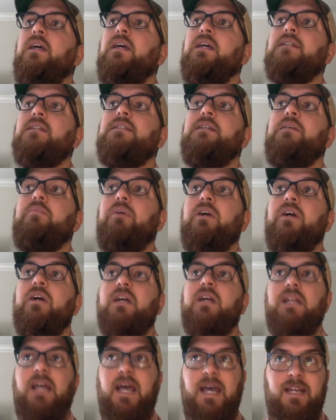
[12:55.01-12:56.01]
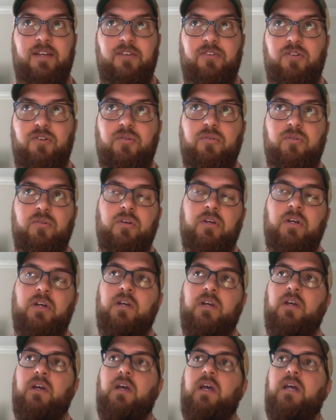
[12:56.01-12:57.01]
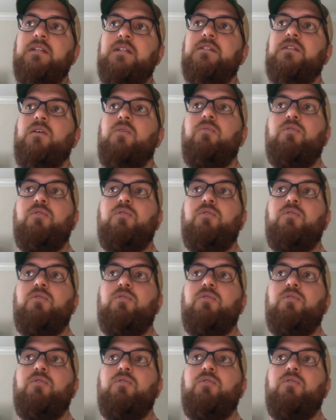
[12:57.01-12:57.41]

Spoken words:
is the American attitude. And so